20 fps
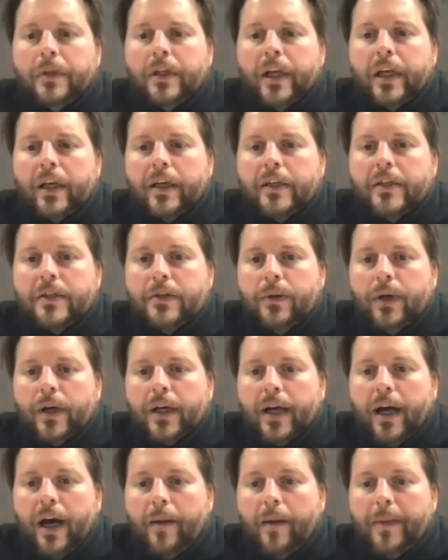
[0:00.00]
getting to a
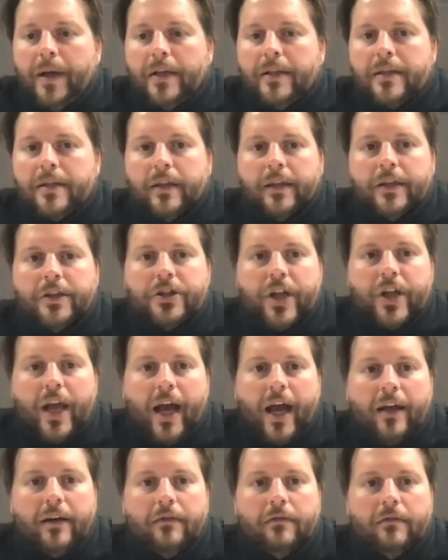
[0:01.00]
comment in the
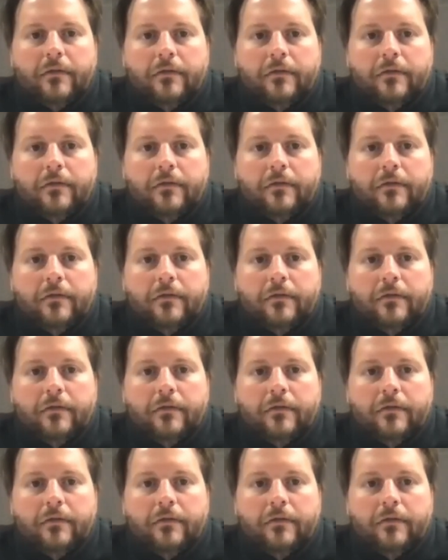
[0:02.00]
chat,